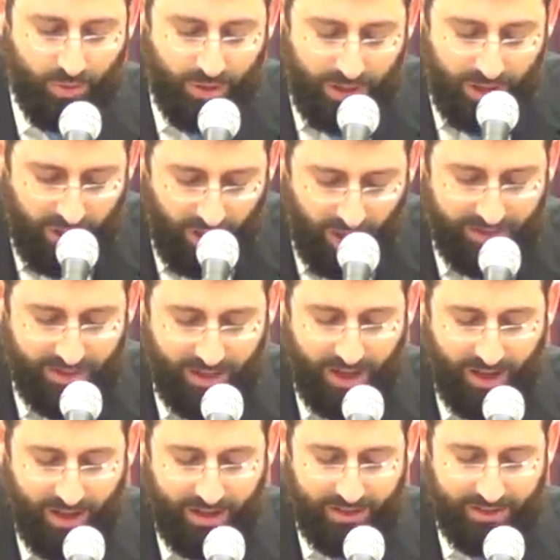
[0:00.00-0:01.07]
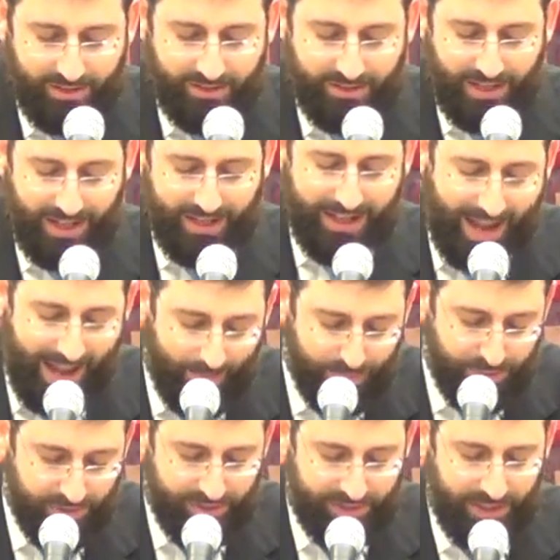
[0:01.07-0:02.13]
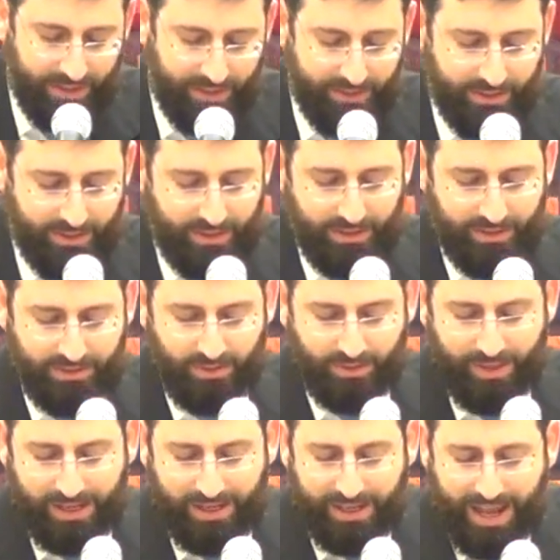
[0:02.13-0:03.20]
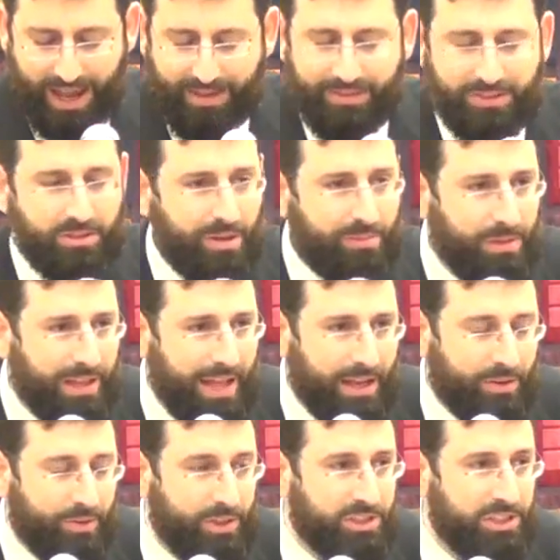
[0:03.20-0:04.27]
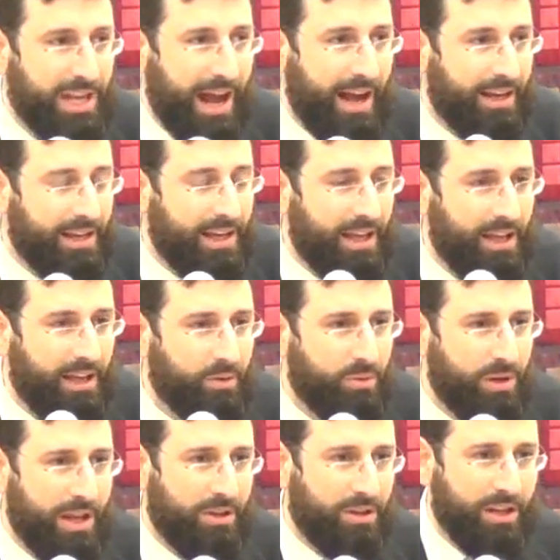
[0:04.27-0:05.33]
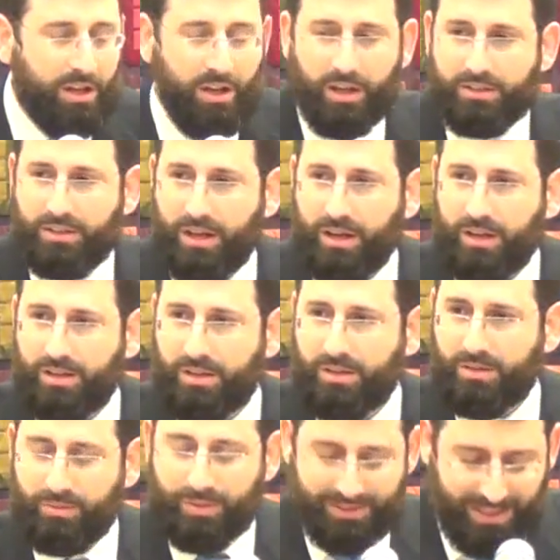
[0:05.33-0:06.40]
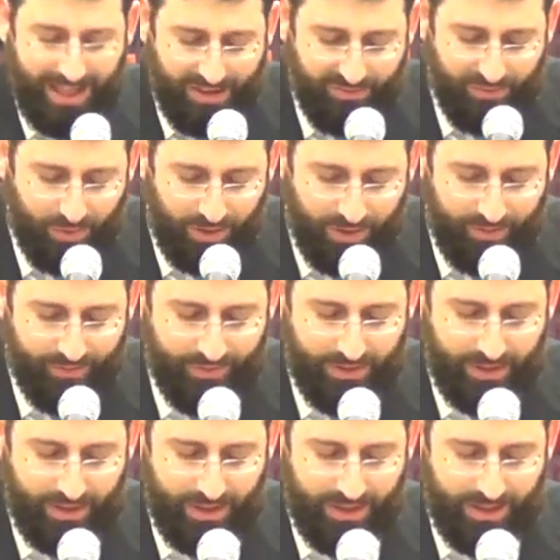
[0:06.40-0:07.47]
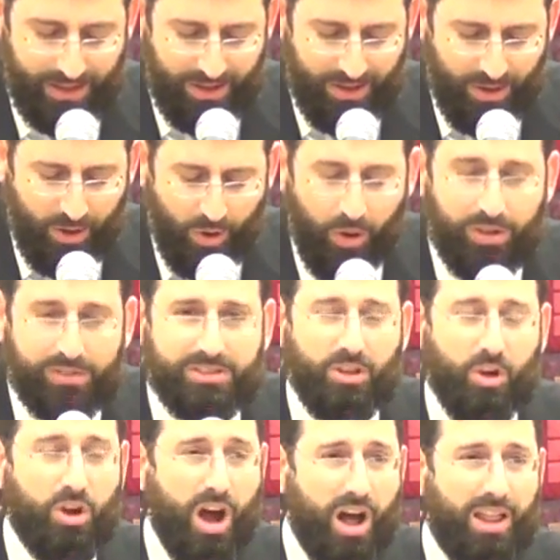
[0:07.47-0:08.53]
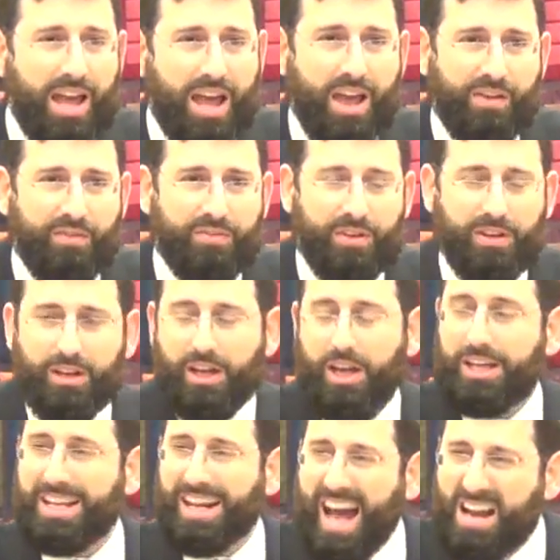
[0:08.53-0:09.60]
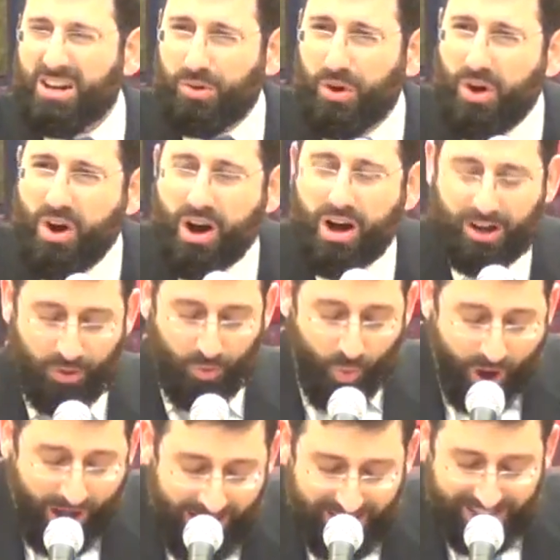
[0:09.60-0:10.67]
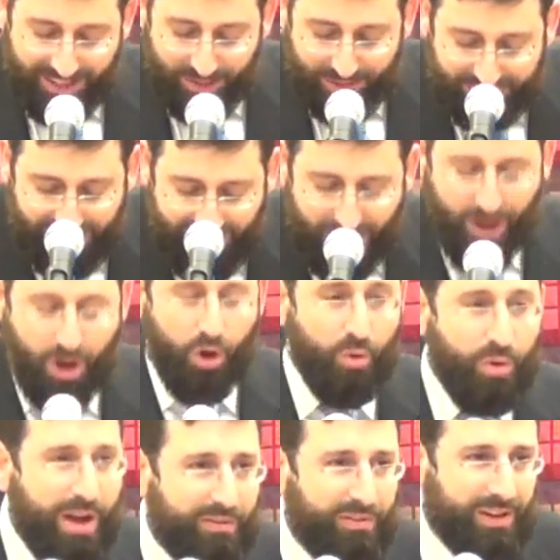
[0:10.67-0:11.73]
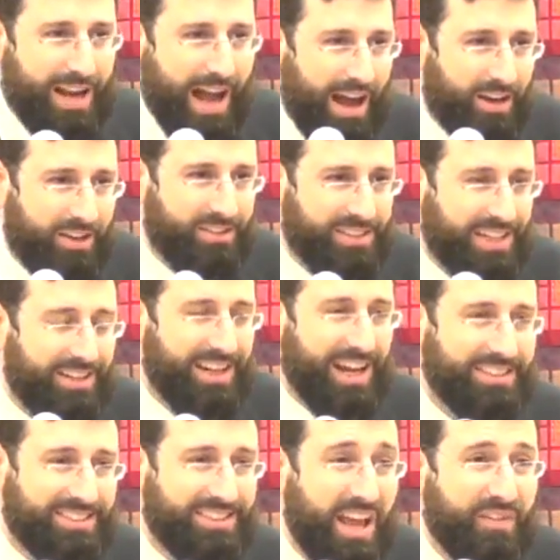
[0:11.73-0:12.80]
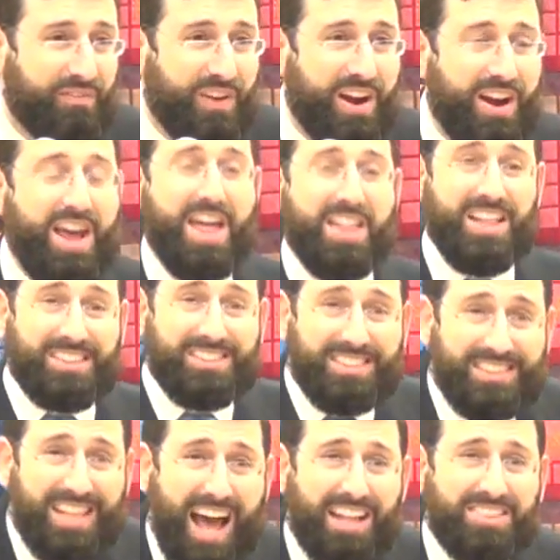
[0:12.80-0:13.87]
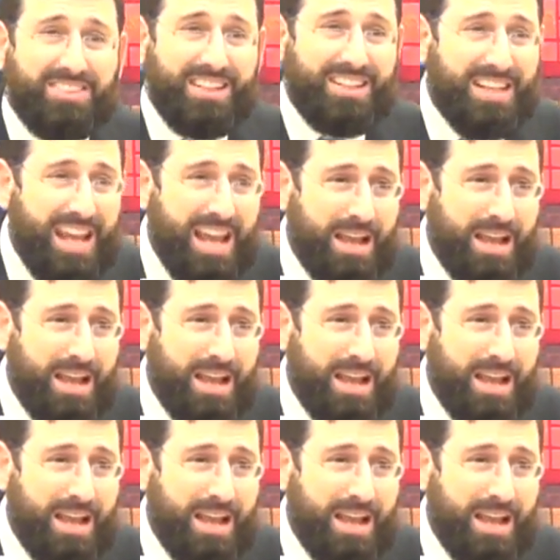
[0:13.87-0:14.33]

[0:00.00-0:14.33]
Ulechada, and captures it. So already you have a double language, Yakeh and L'chada. What's that for? Also, Kalev, you got it wrong. Why did you say whoever conquers Kiryat Sefer? That's not the